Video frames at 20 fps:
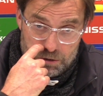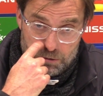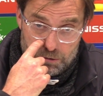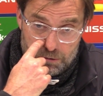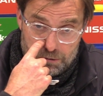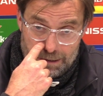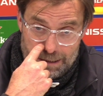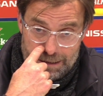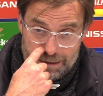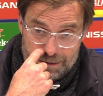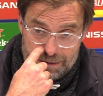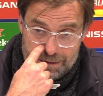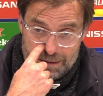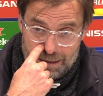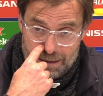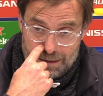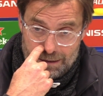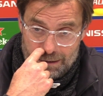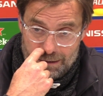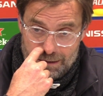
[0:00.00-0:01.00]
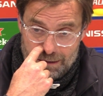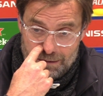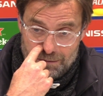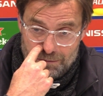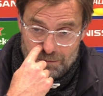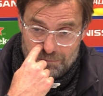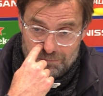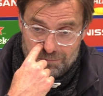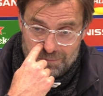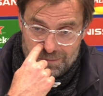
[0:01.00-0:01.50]
to create this
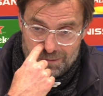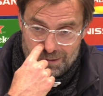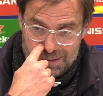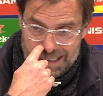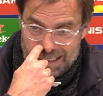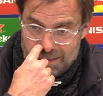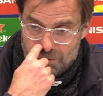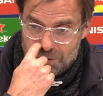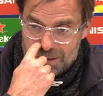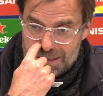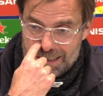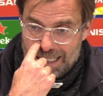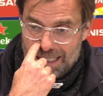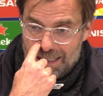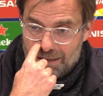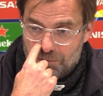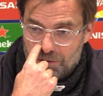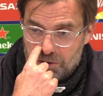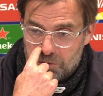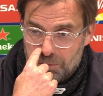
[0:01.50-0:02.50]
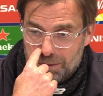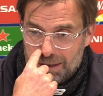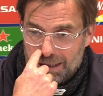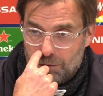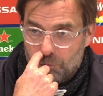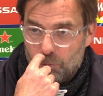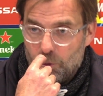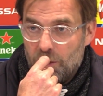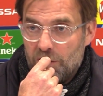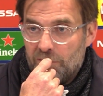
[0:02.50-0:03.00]
to get a result which we
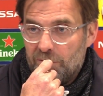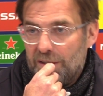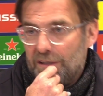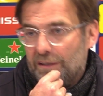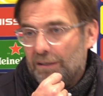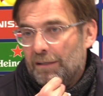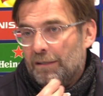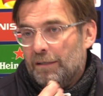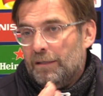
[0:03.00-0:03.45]
can work with,